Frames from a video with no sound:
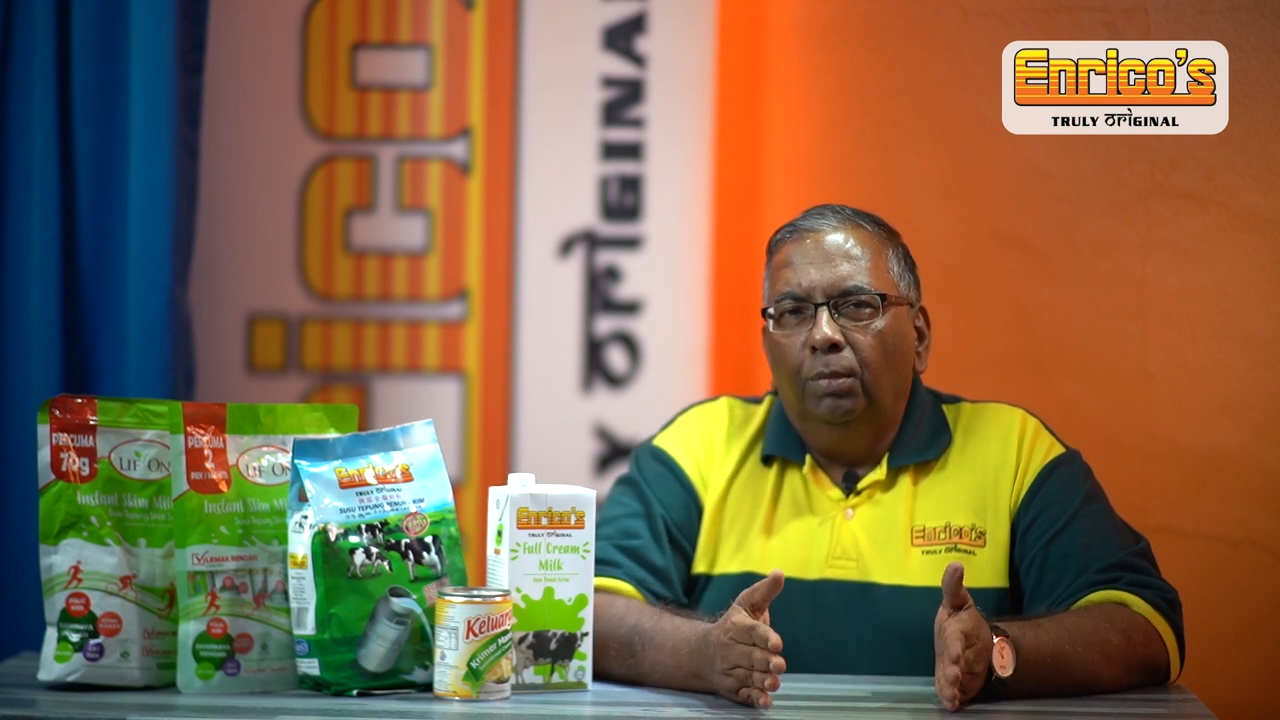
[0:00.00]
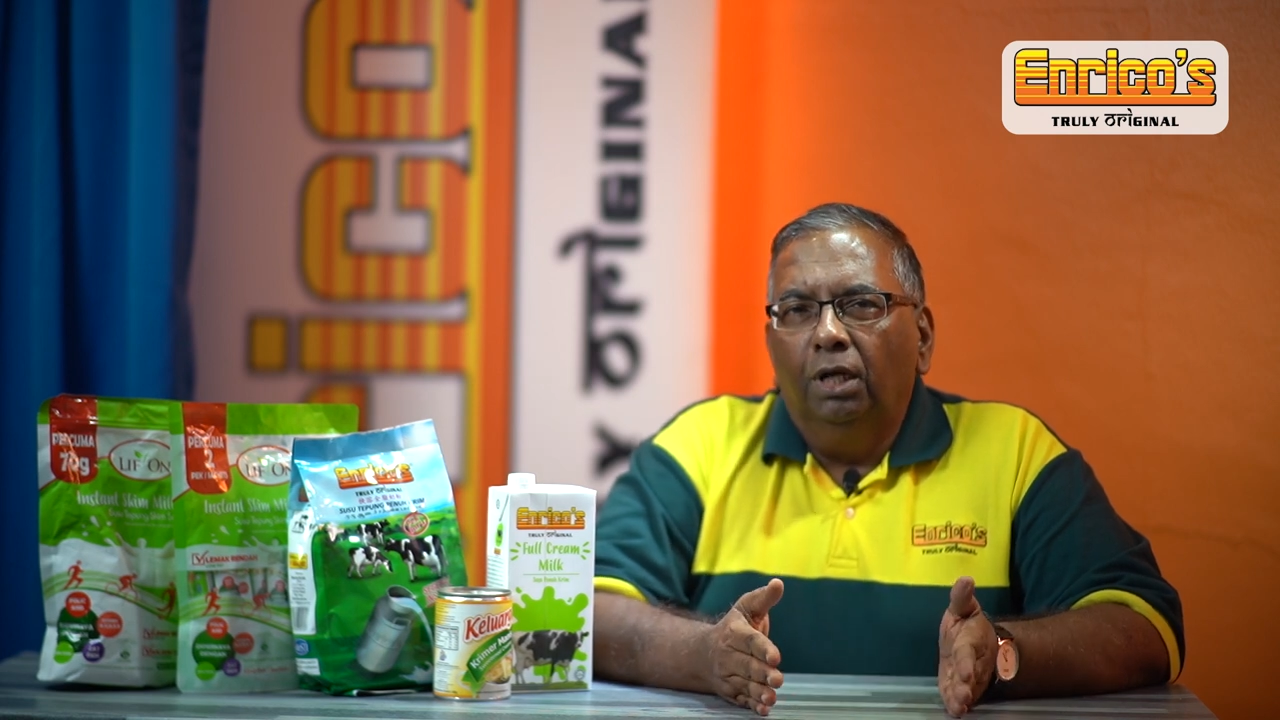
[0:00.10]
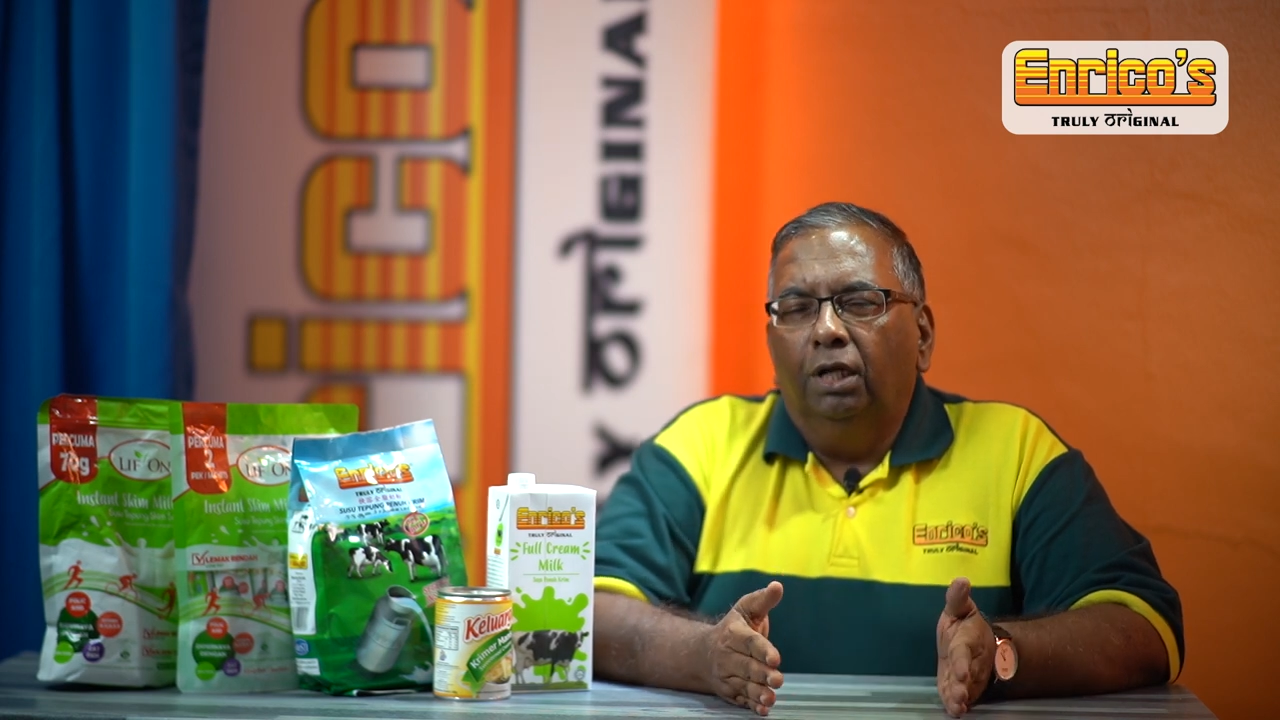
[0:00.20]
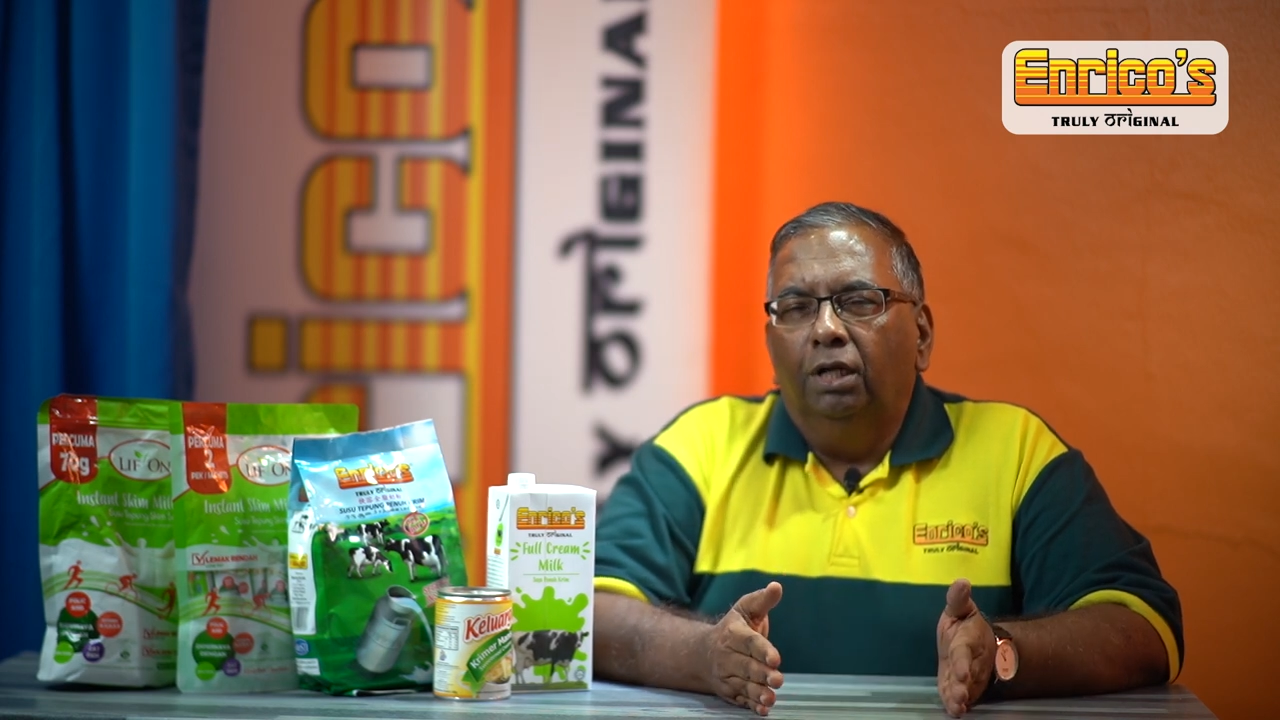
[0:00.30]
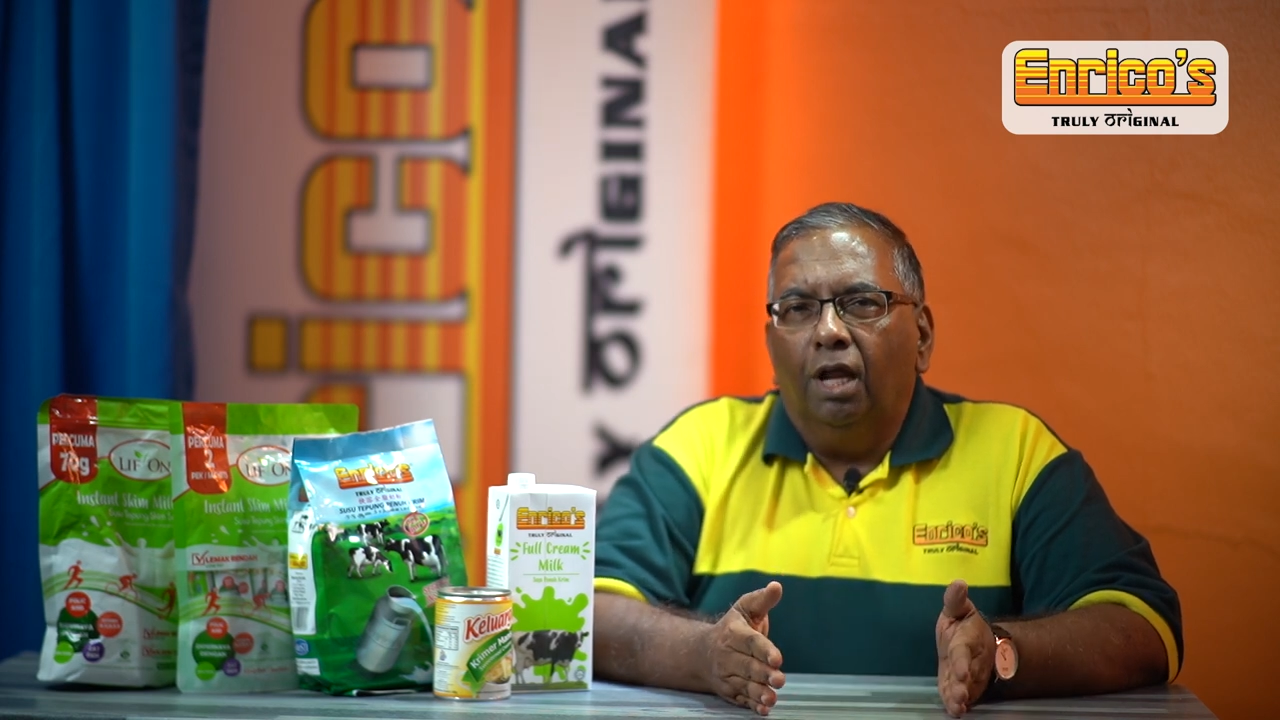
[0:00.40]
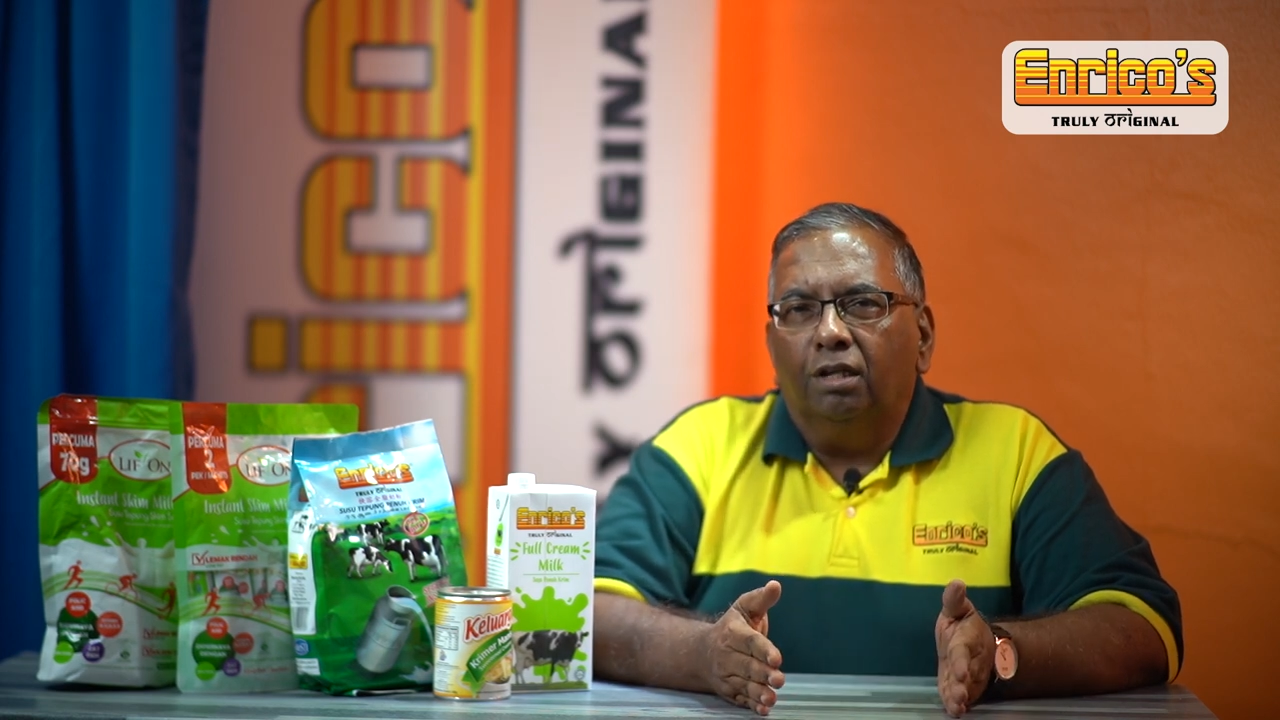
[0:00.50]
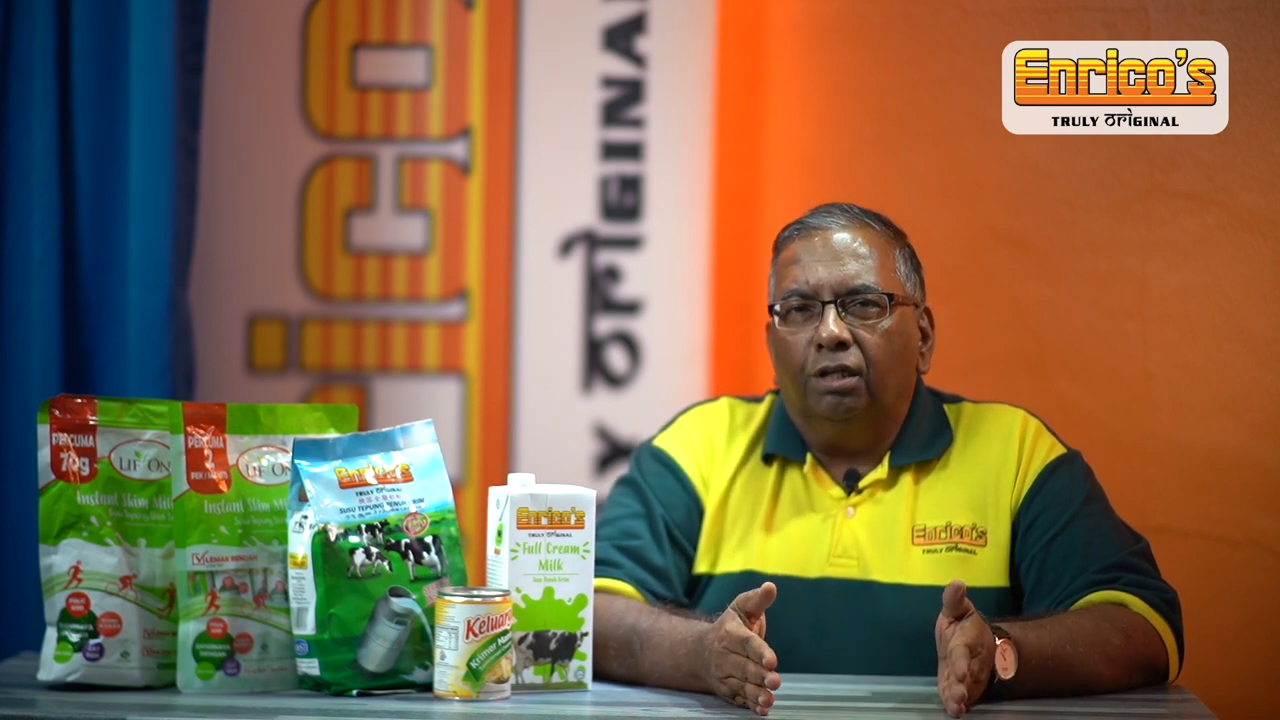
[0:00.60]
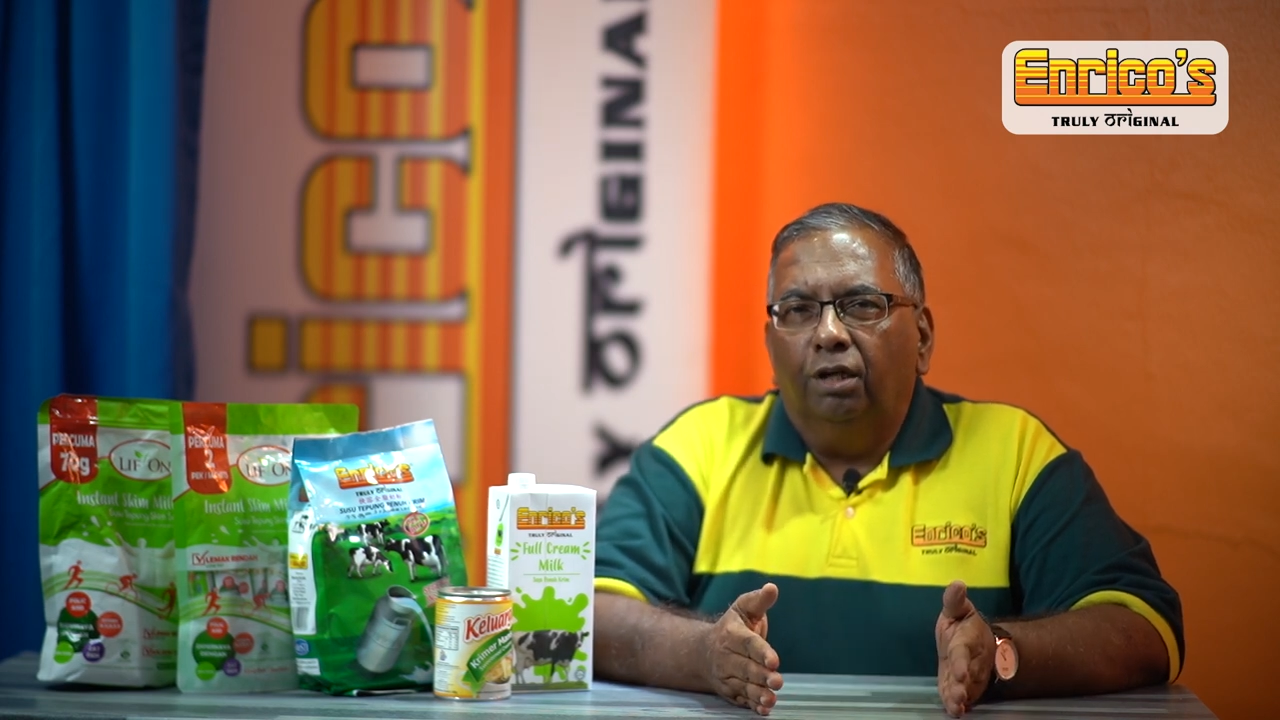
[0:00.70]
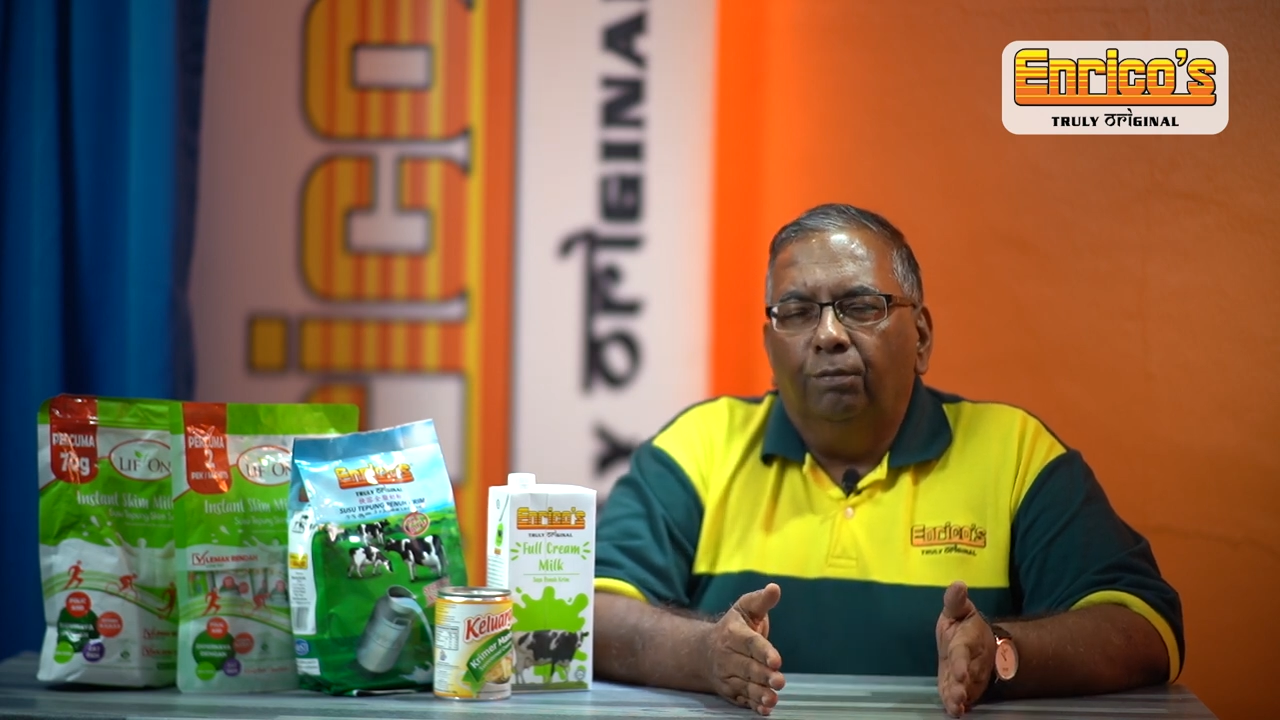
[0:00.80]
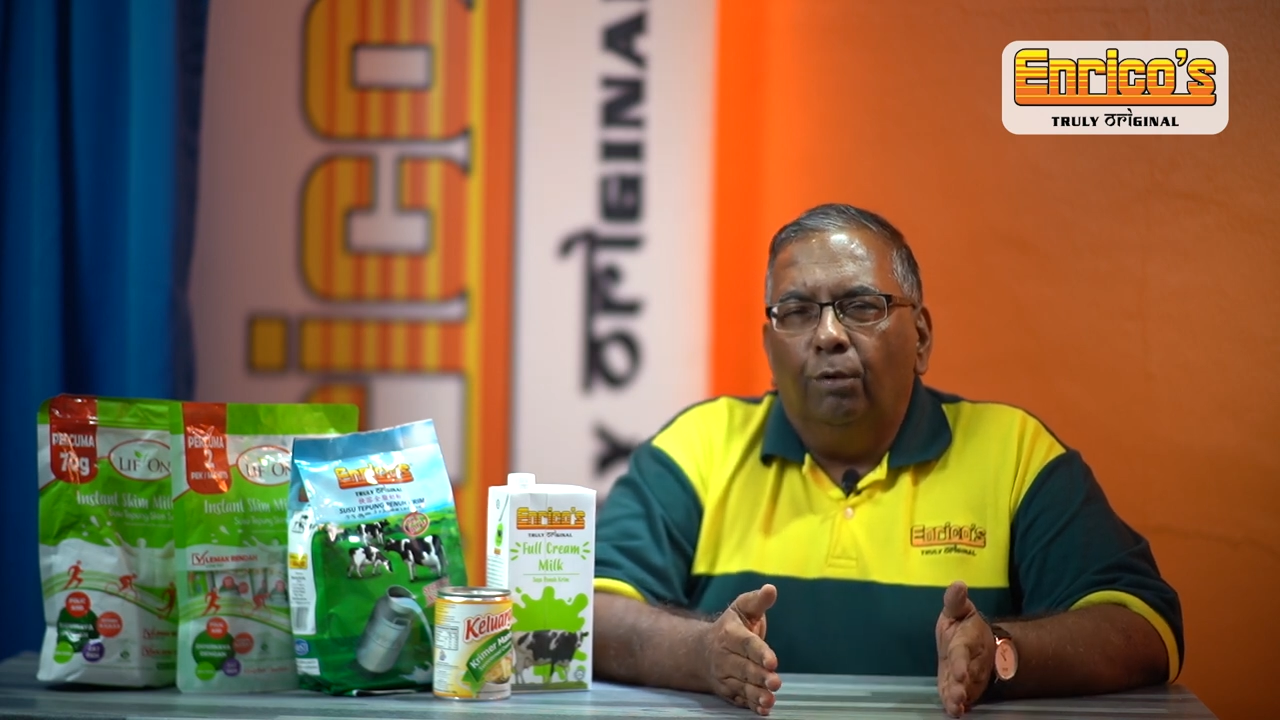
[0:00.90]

milk industry